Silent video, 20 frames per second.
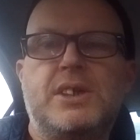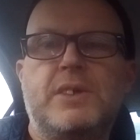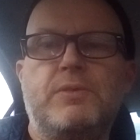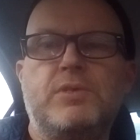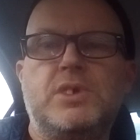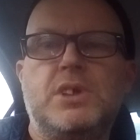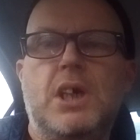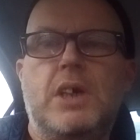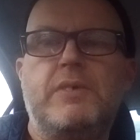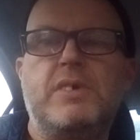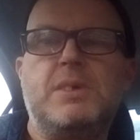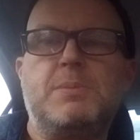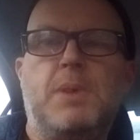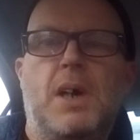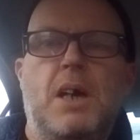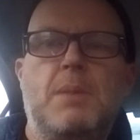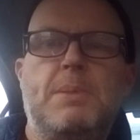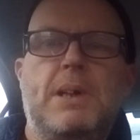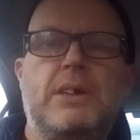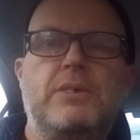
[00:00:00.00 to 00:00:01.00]
civil service
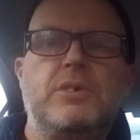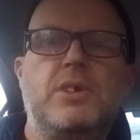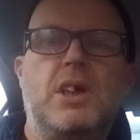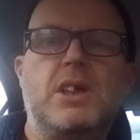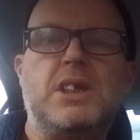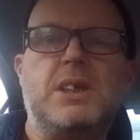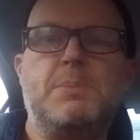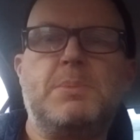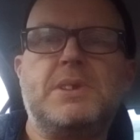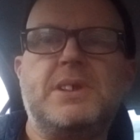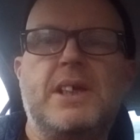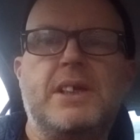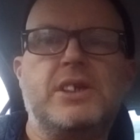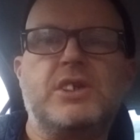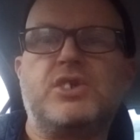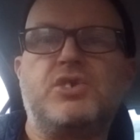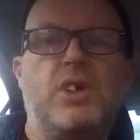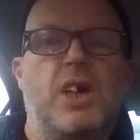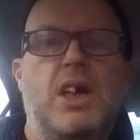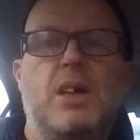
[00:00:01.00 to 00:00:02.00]
by about
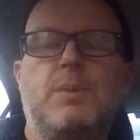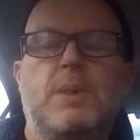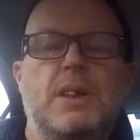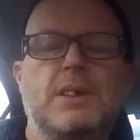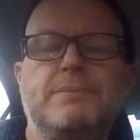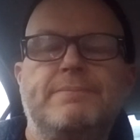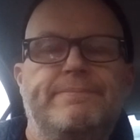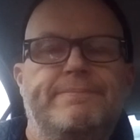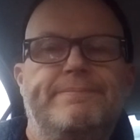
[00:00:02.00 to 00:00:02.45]
90% straight away,